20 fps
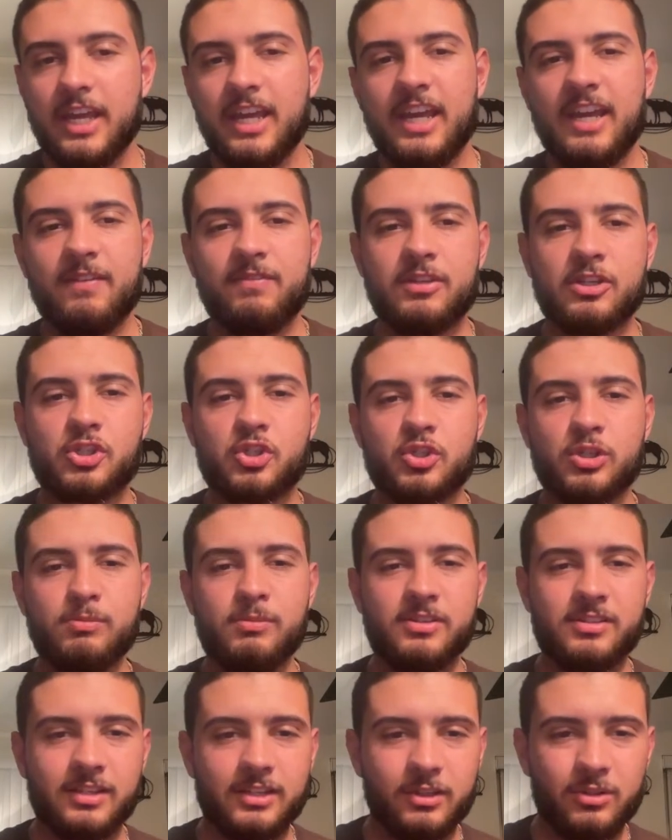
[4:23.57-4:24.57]
If the stream
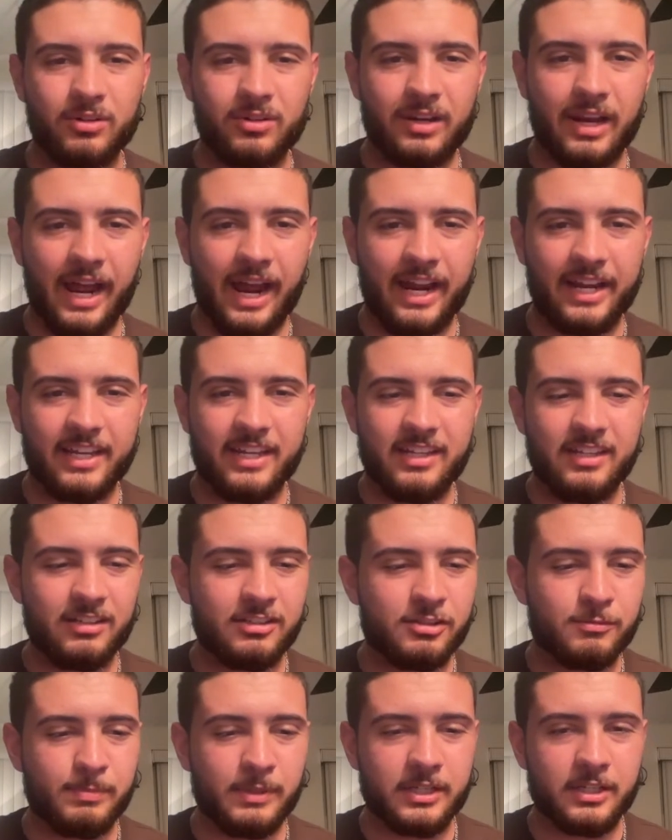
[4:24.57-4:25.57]
is a little laggy,
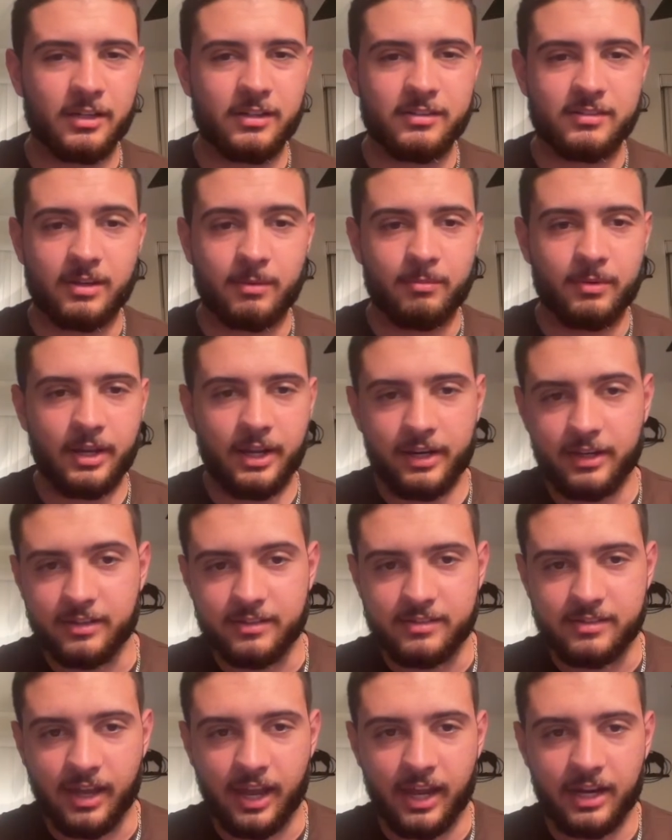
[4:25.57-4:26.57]
it's because I'm not
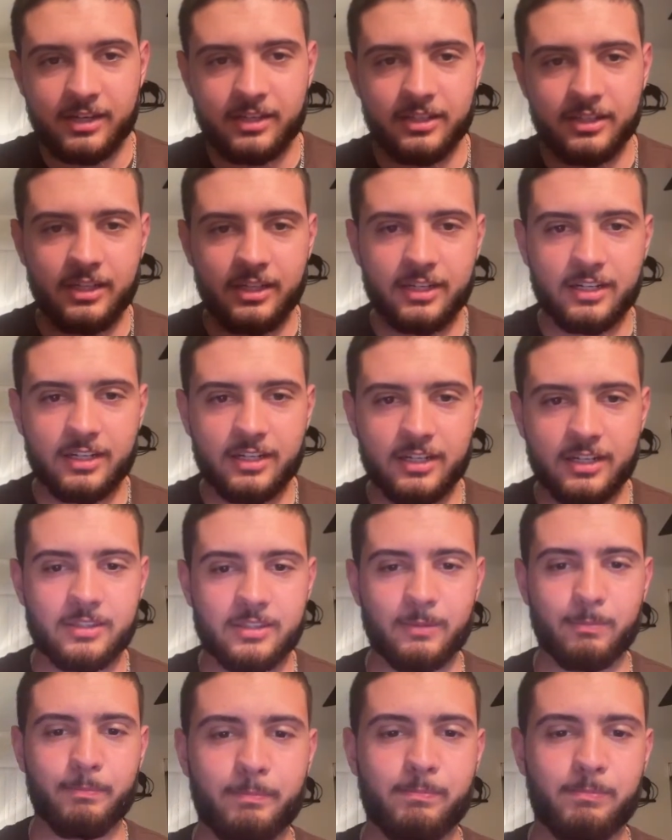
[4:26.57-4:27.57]
exactly in like
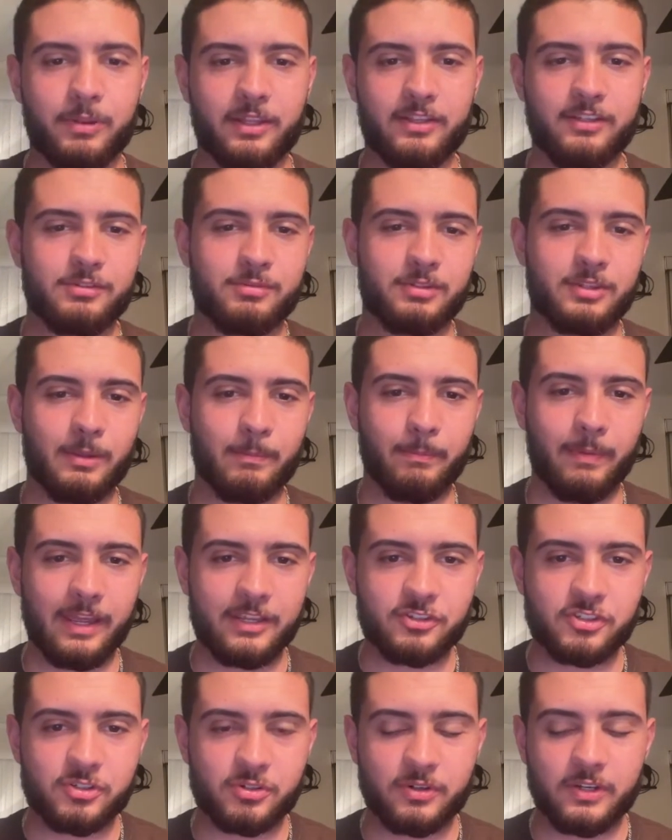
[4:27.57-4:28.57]
the place with the
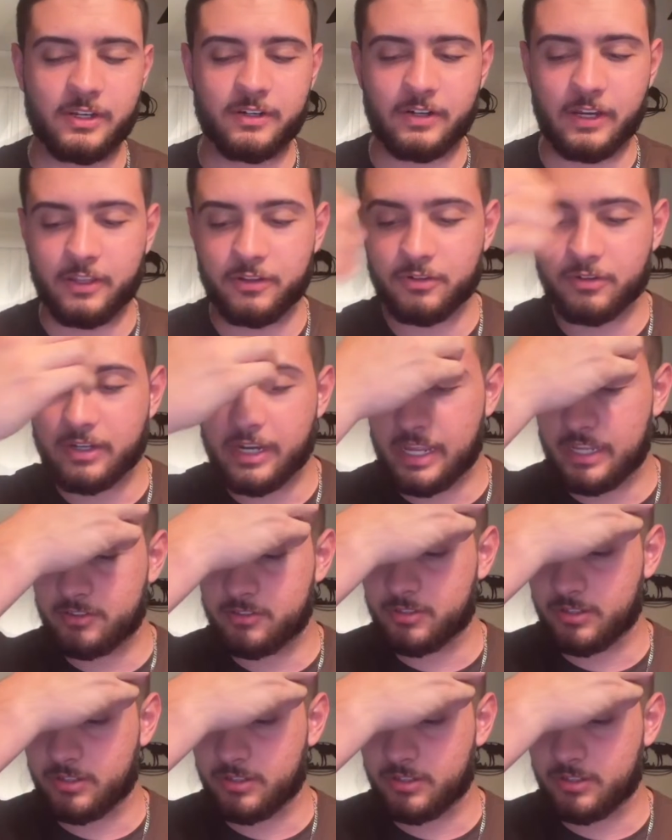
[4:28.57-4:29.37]
best internet.